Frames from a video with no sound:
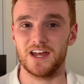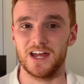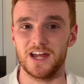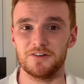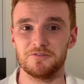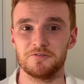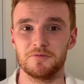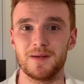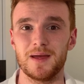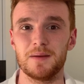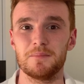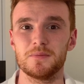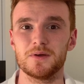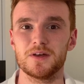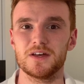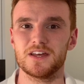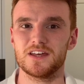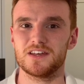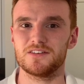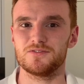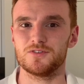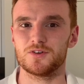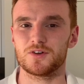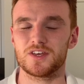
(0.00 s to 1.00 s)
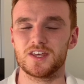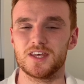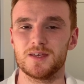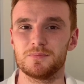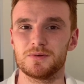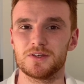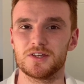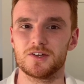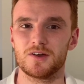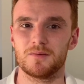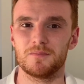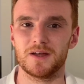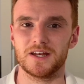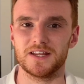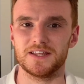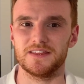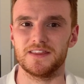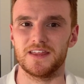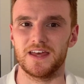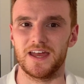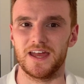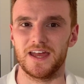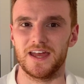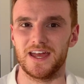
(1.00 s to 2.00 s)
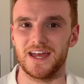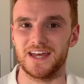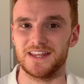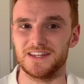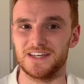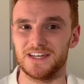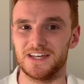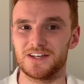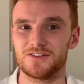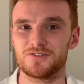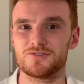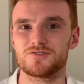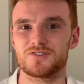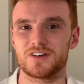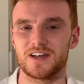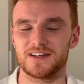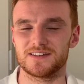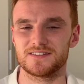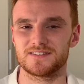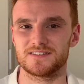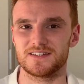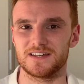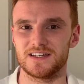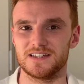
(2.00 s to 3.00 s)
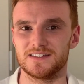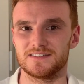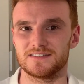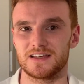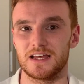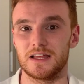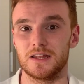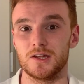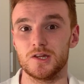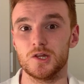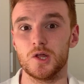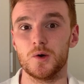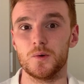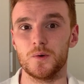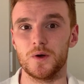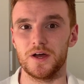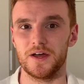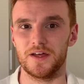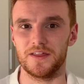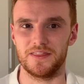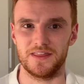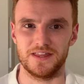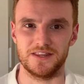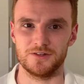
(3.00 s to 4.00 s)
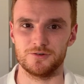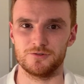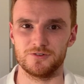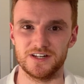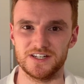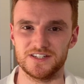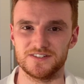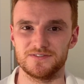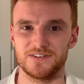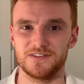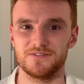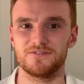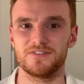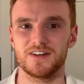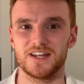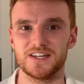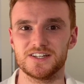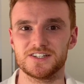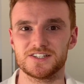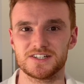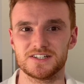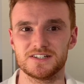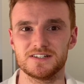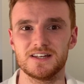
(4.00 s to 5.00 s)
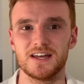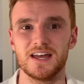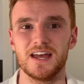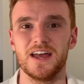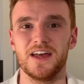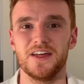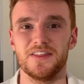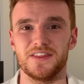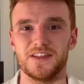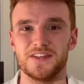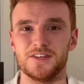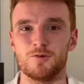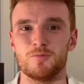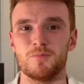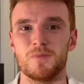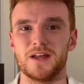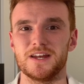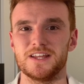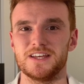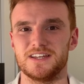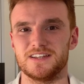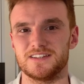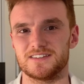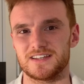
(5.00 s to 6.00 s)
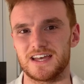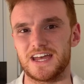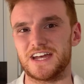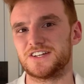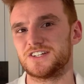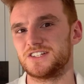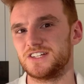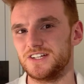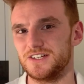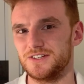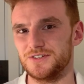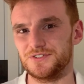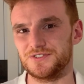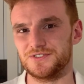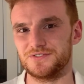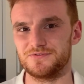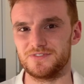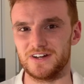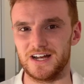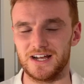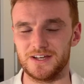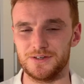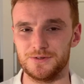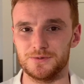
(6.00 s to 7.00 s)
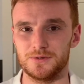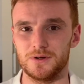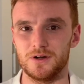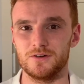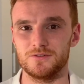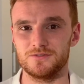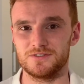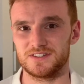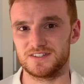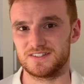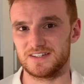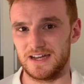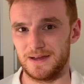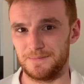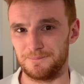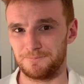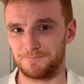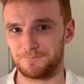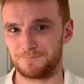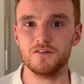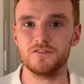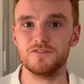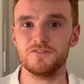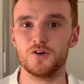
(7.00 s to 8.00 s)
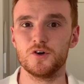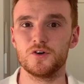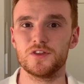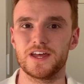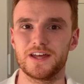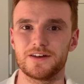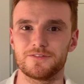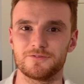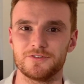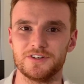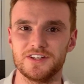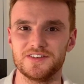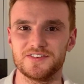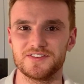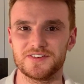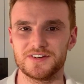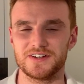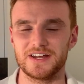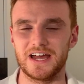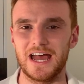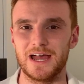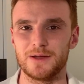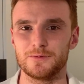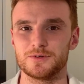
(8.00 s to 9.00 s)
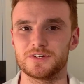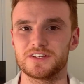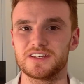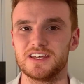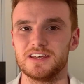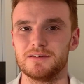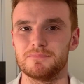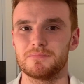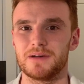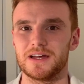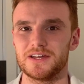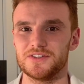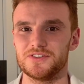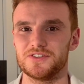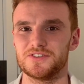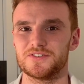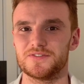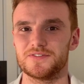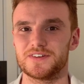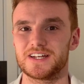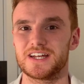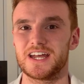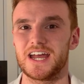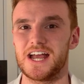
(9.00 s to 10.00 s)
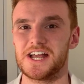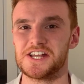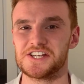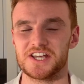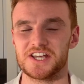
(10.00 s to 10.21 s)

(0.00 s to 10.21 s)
And remember, if you're keeping your money there and the interest is lower than the rate of inflation, then your money is actually losing value over time. For that reason, I would keep my use of a cash